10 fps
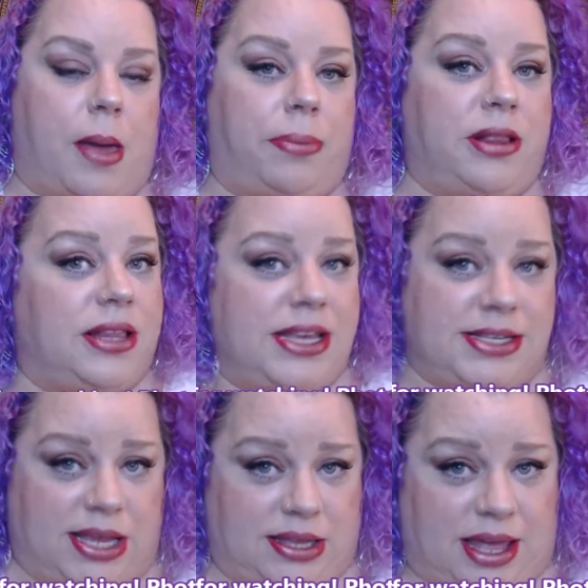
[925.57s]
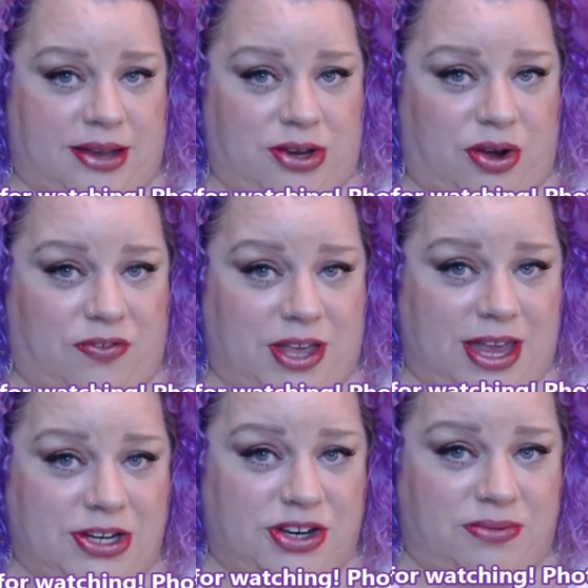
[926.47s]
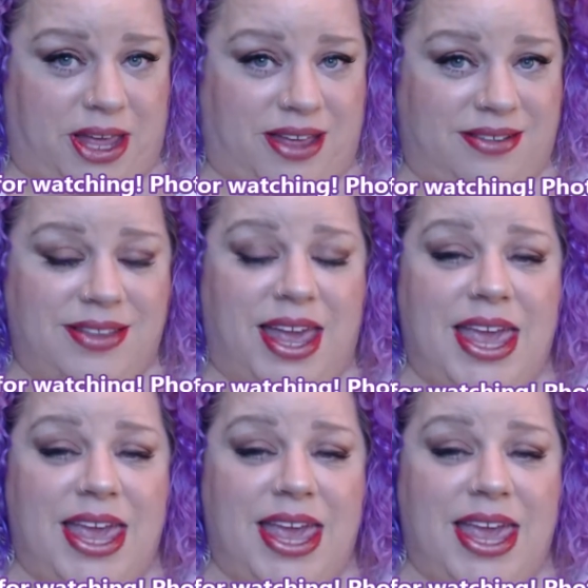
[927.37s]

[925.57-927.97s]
Please hit that notification bell